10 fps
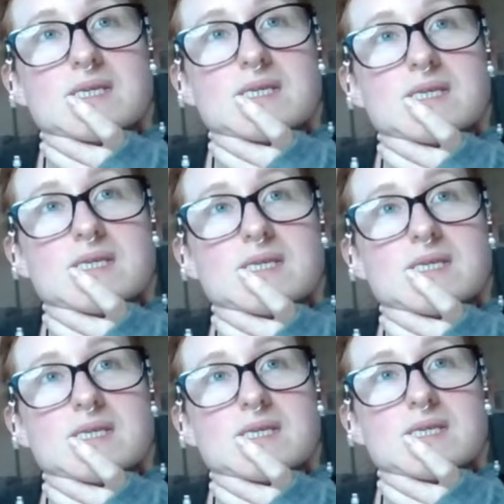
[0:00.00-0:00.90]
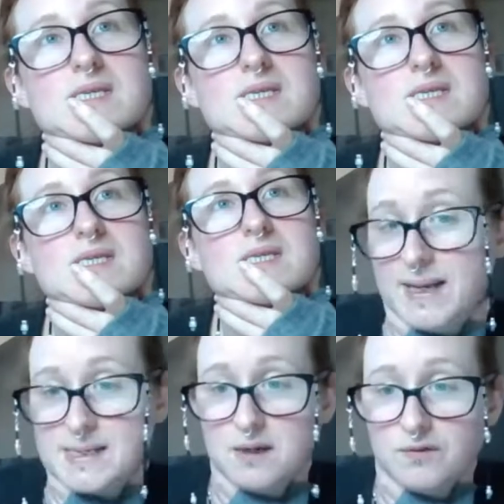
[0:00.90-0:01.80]
I thought, well, I'll order it a couple of
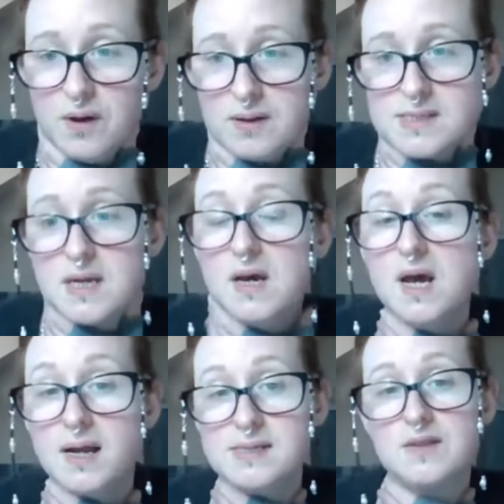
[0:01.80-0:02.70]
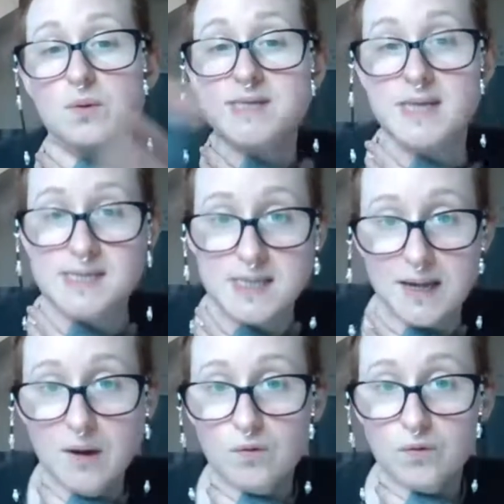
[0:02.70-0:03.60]
weeks in advance, because otherwise they
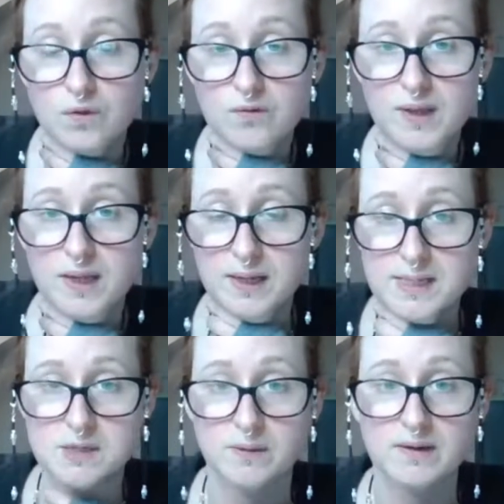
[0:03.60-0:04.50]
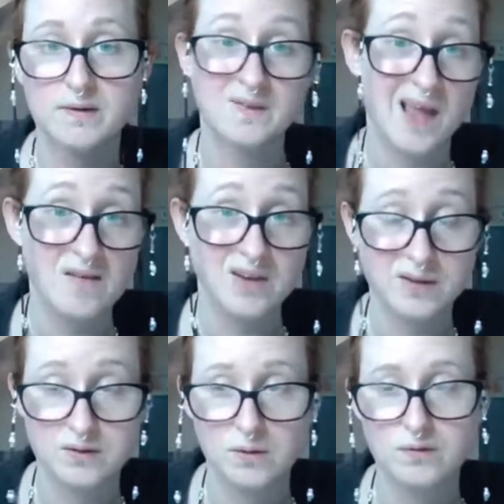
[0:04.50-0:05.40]
sell out of all the vegan Easter eggs because they have
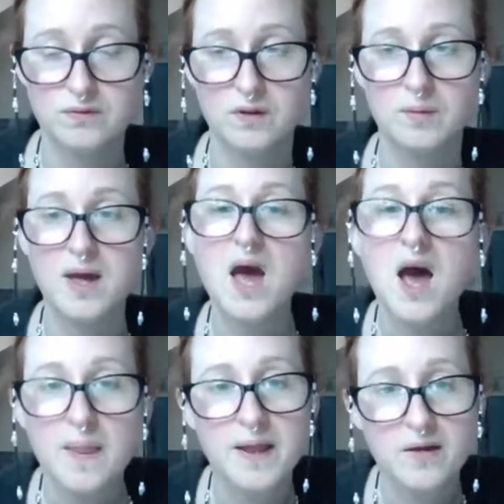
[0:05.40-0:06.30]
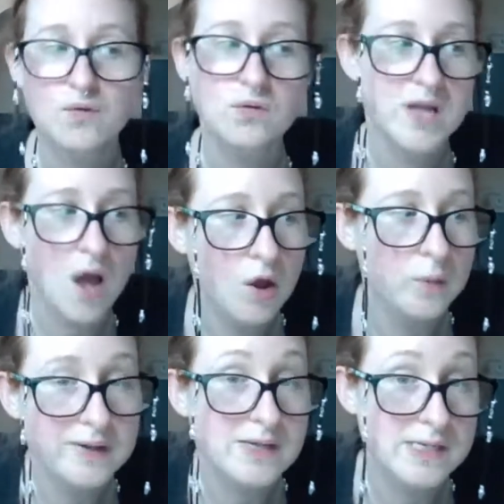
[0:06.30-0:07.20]
less stock of them. And then I've already
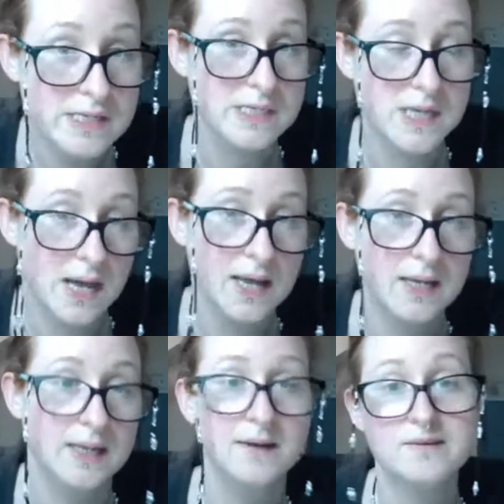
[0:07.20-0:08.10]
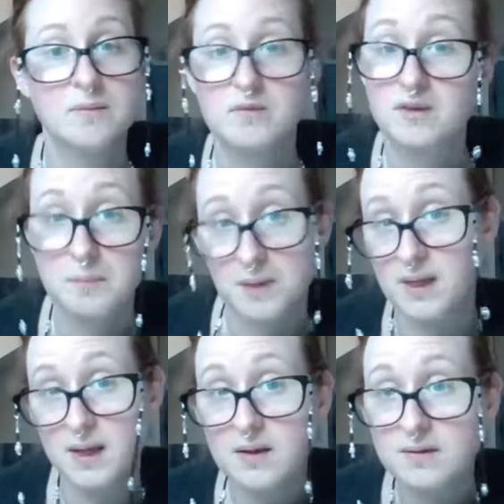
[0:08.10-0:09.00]
opened it today and eaten some of the
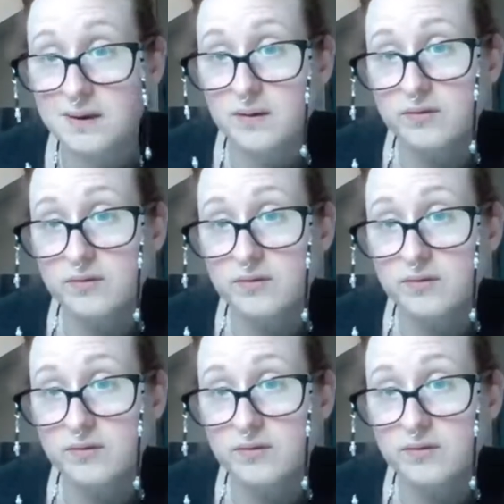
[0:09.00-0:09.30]
mini eggs out